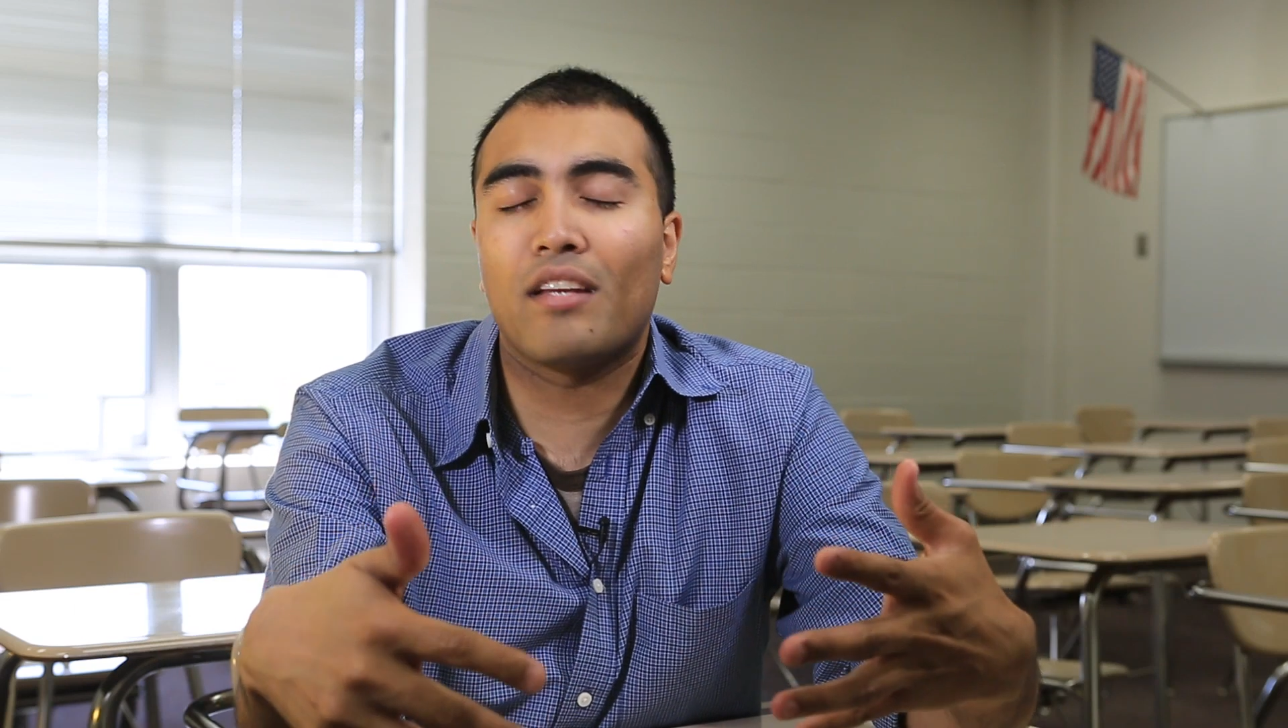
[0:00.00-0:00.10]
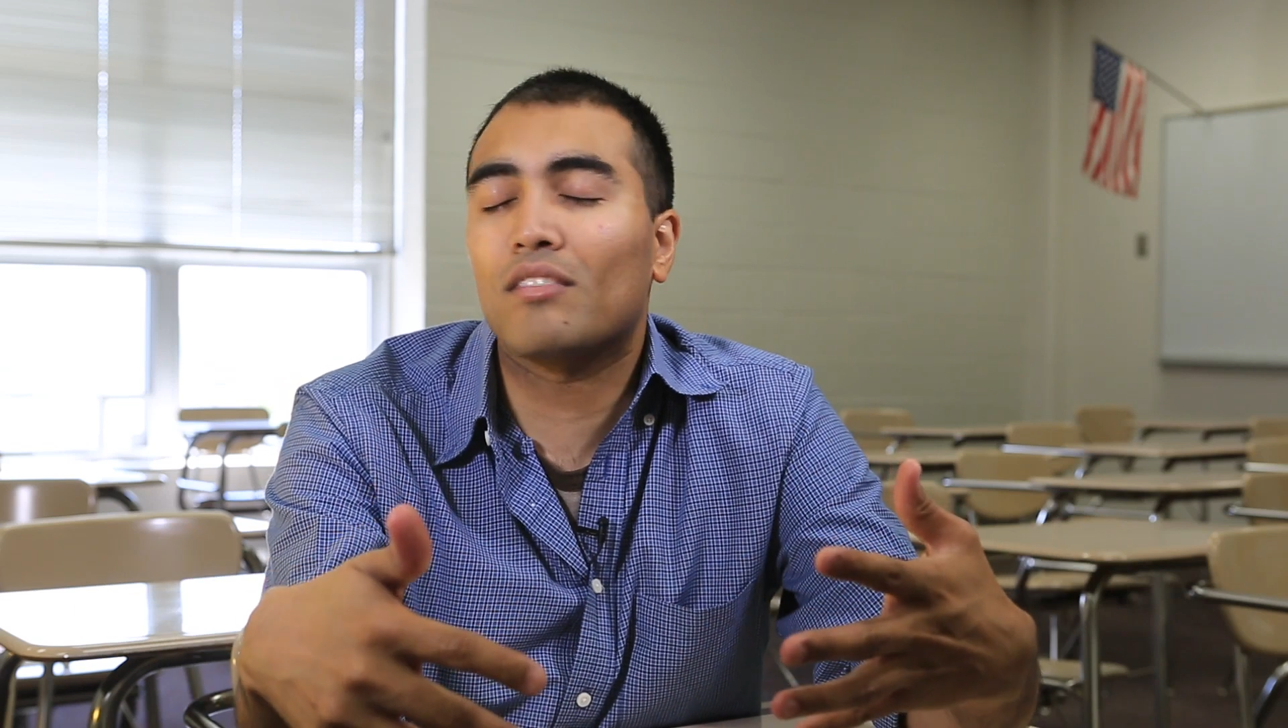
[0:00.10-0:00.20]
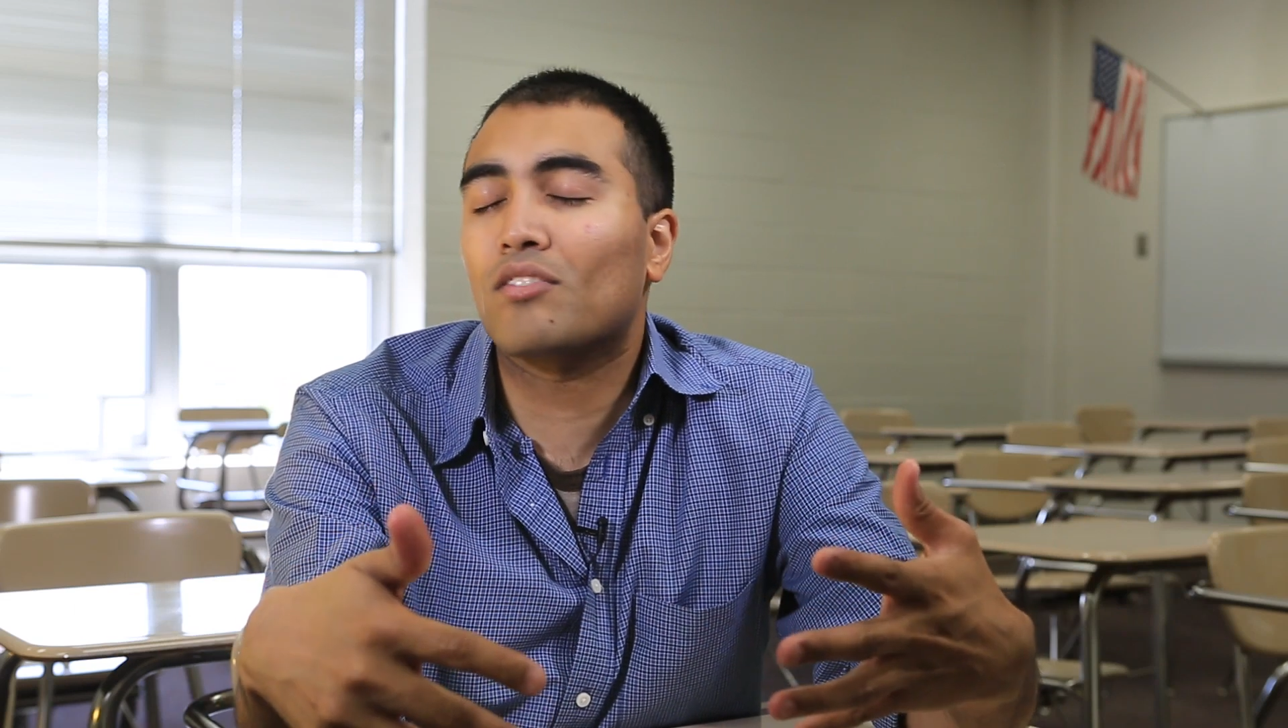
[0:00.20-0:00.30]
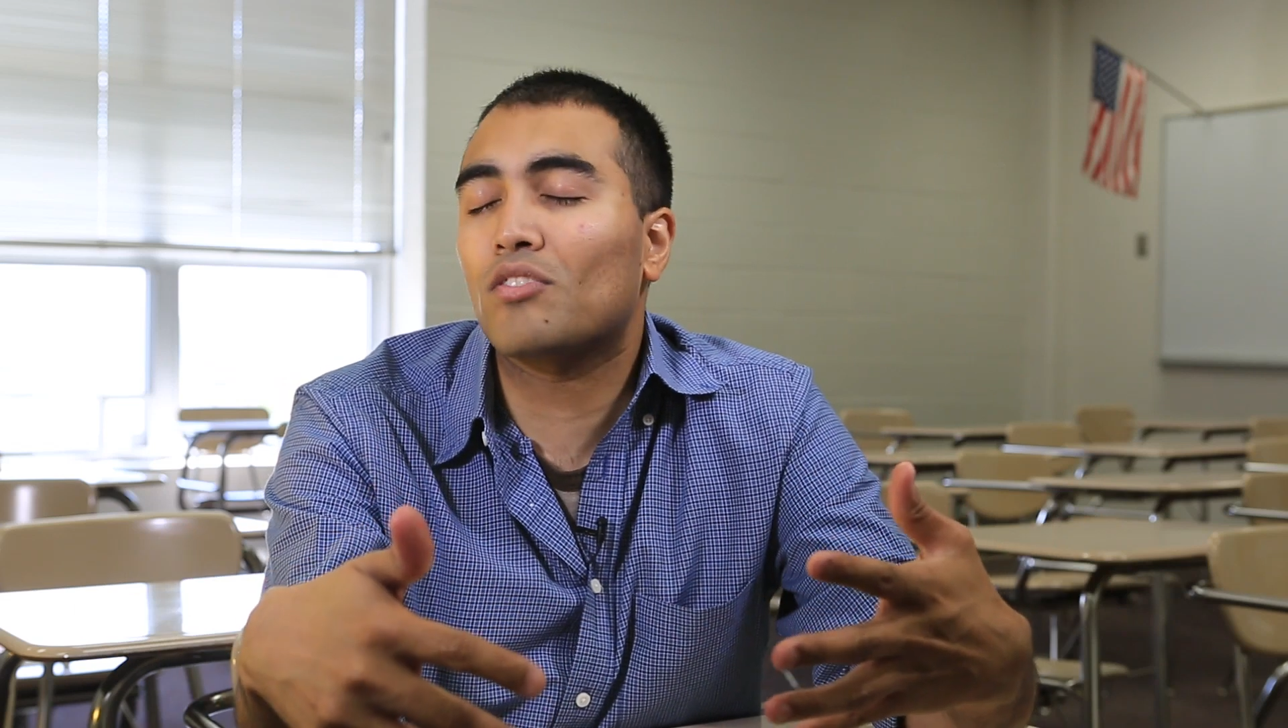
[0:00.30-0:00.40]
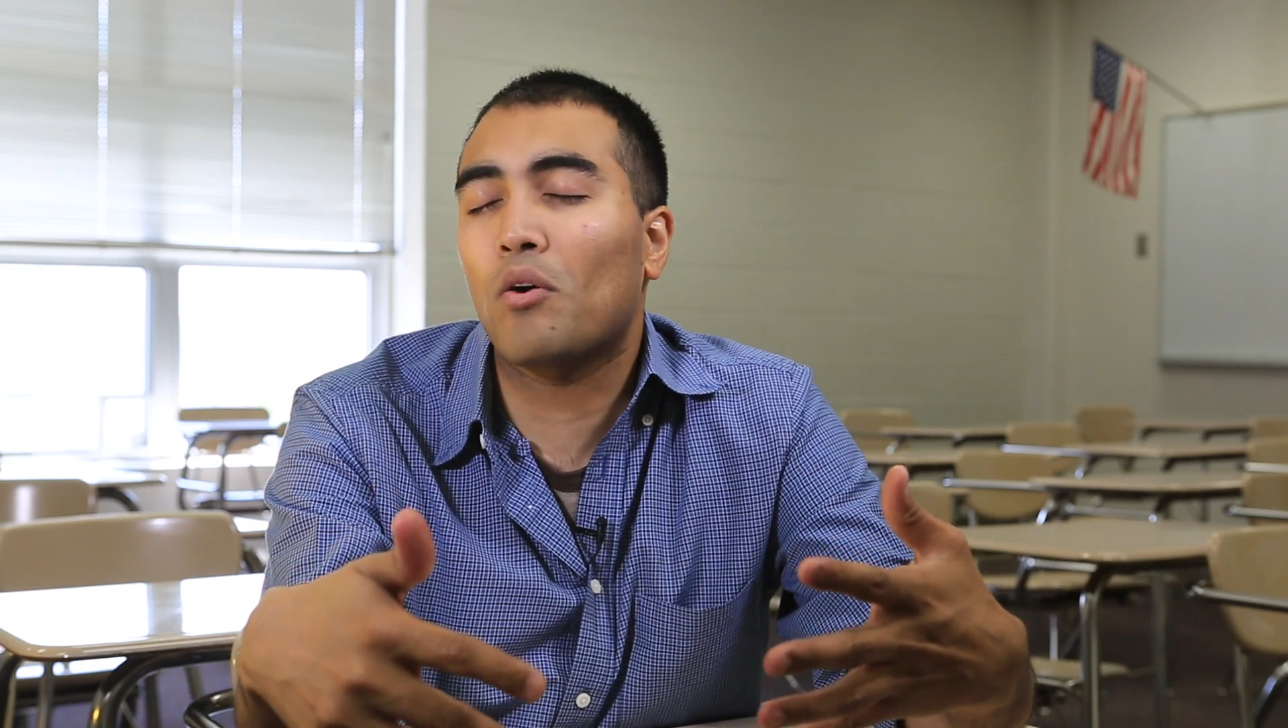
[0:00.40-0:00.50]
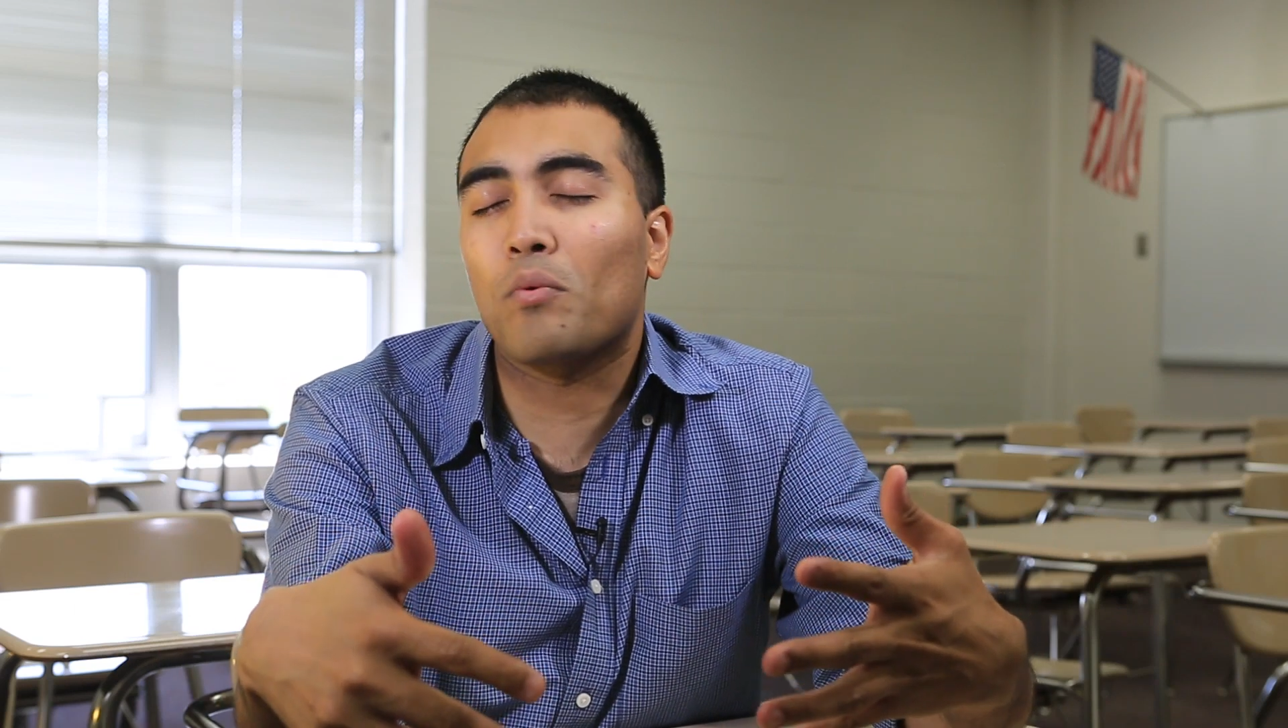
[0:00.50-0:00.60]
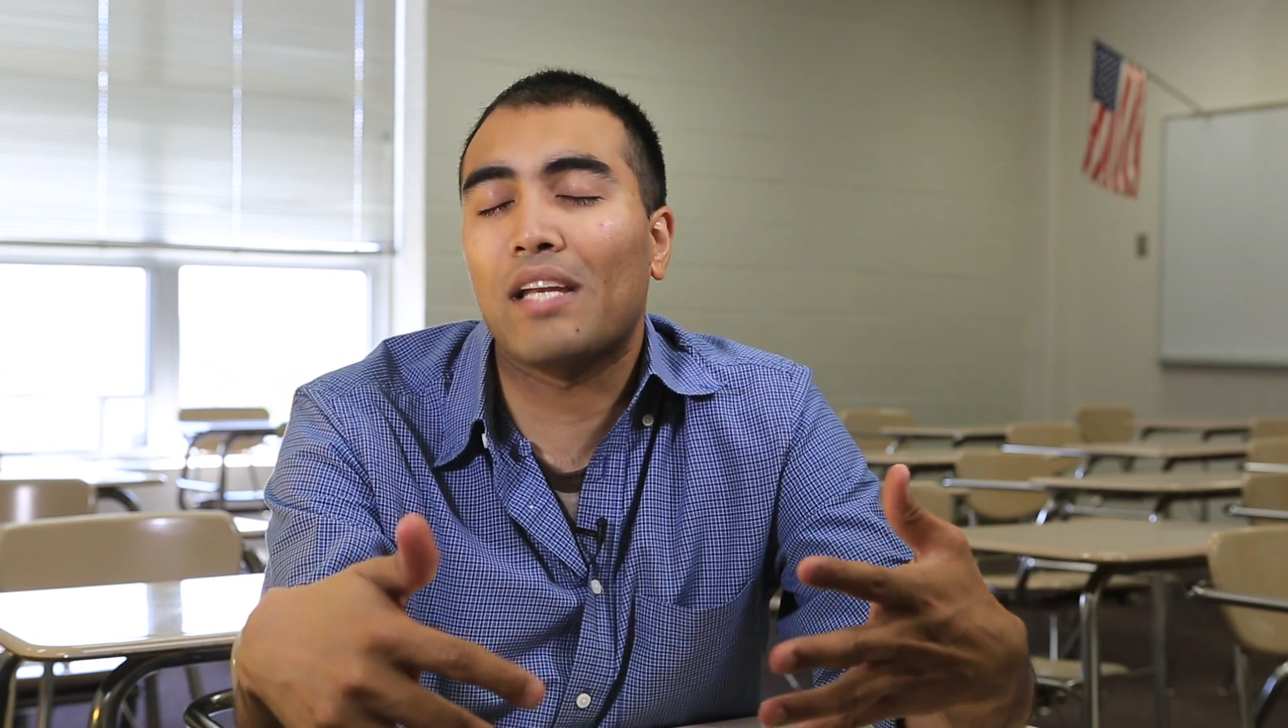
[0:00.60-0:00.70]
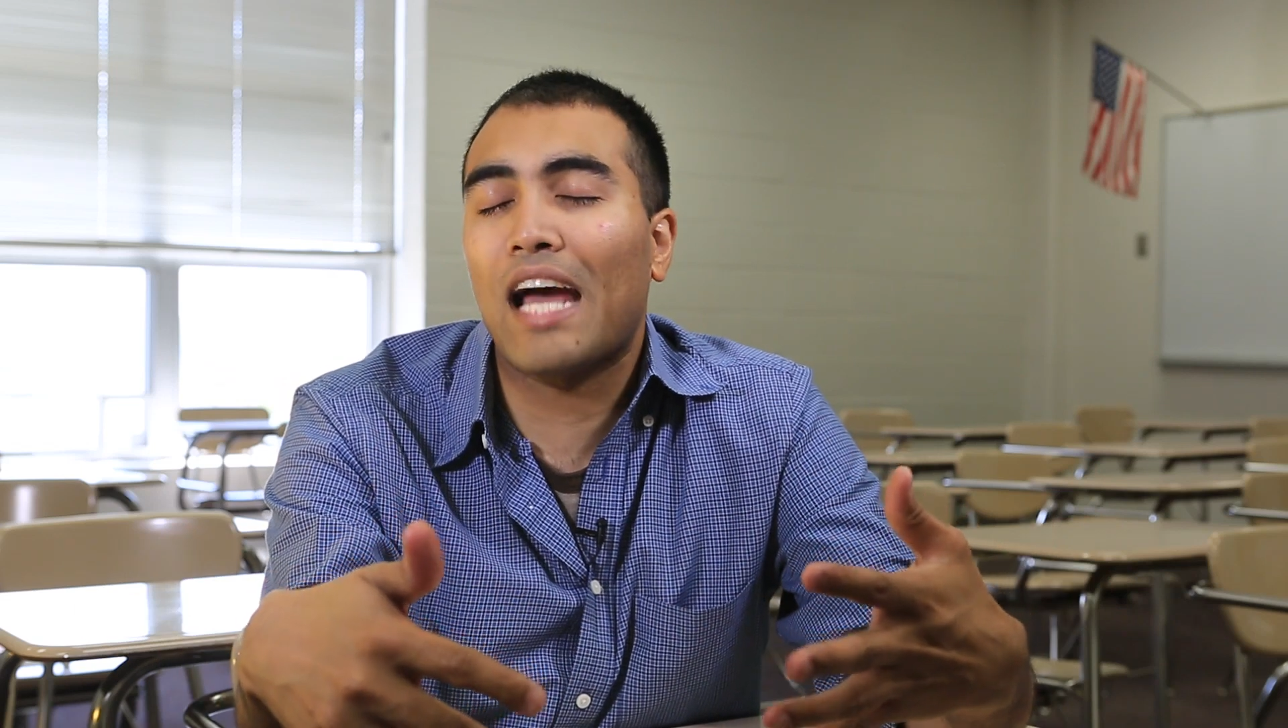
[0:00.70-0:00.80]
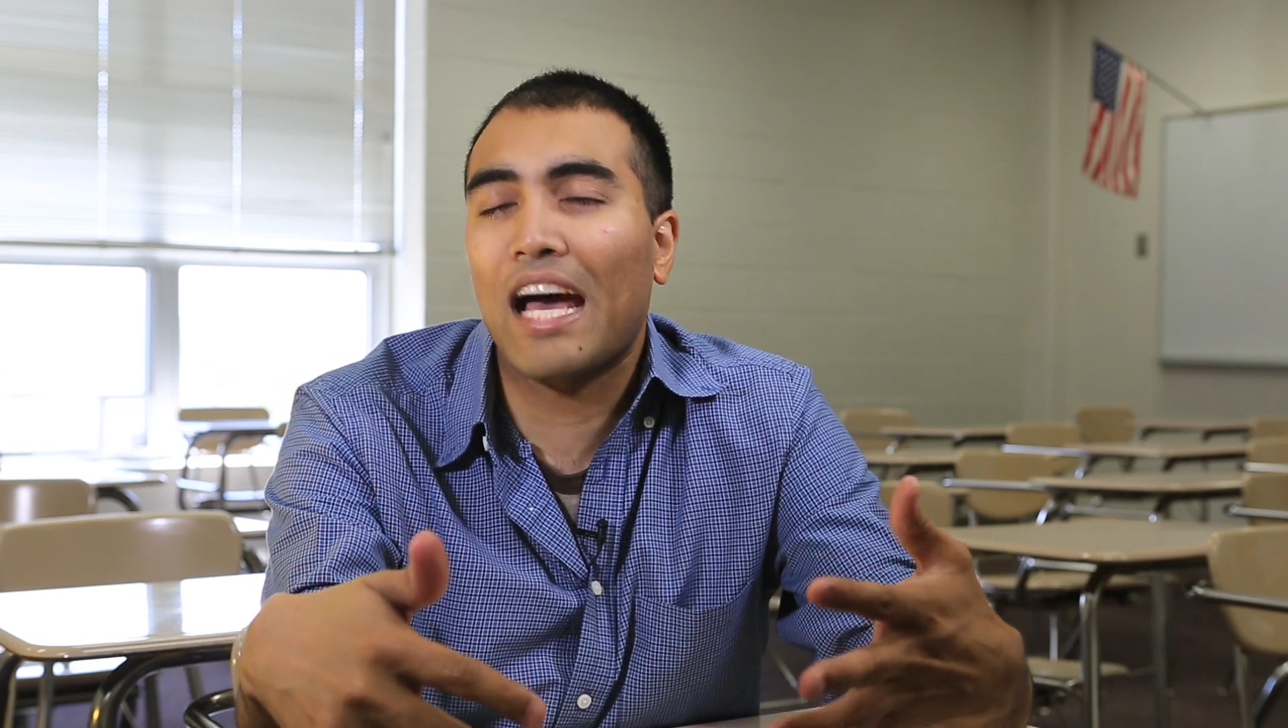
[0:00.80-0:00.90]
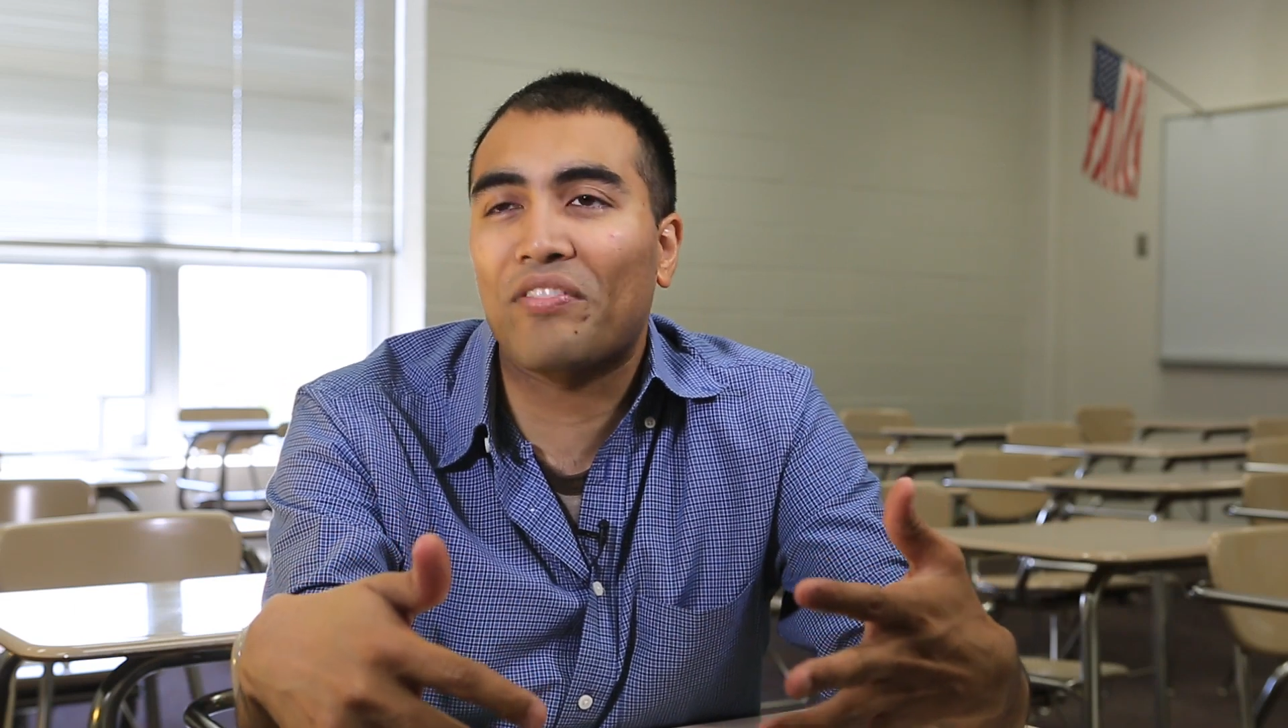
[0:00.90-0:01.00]
And it's so
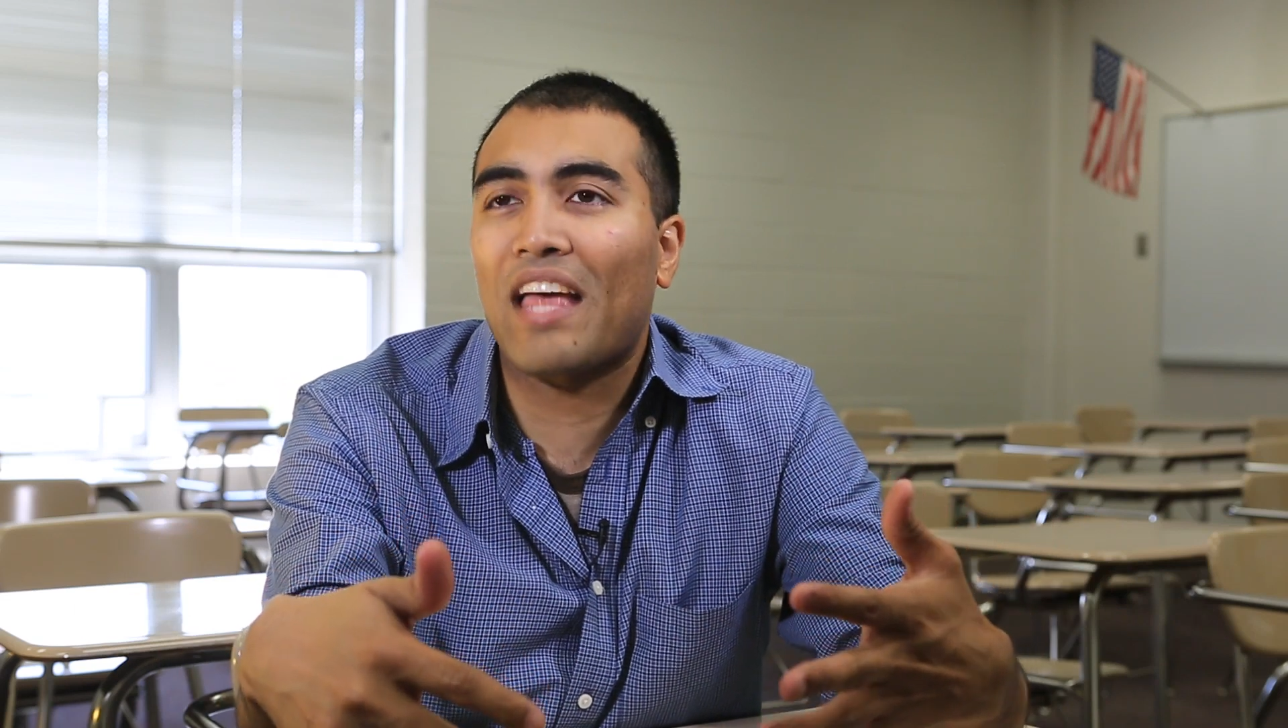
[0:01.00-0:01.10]
not